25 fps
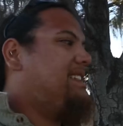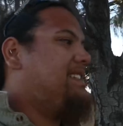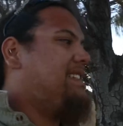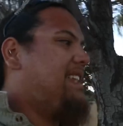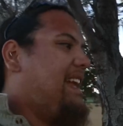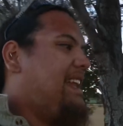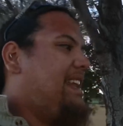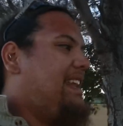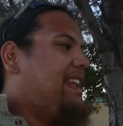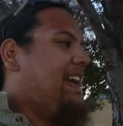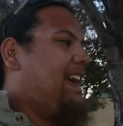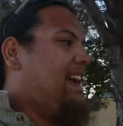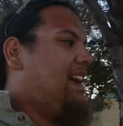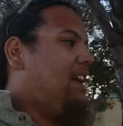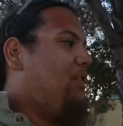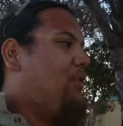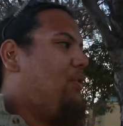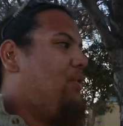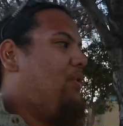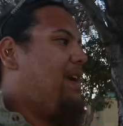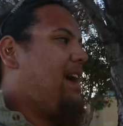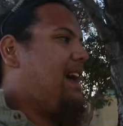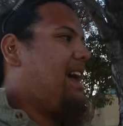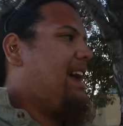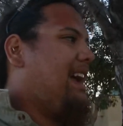that they
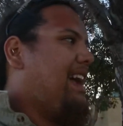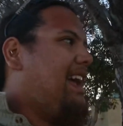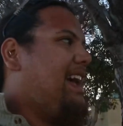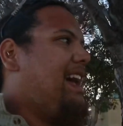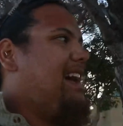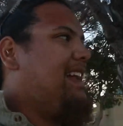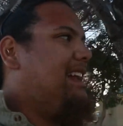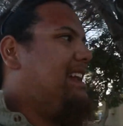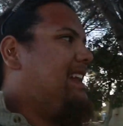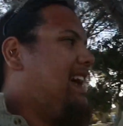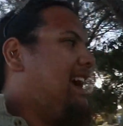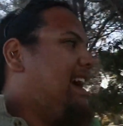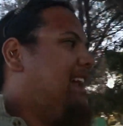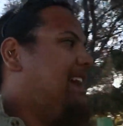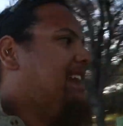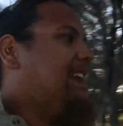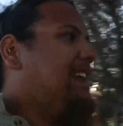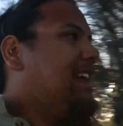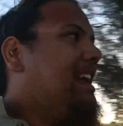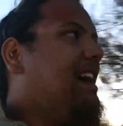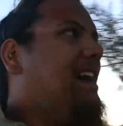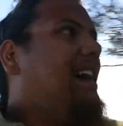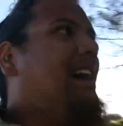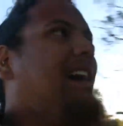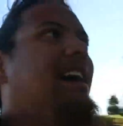all hang out down
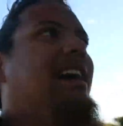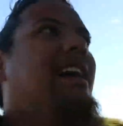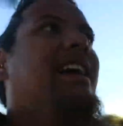here.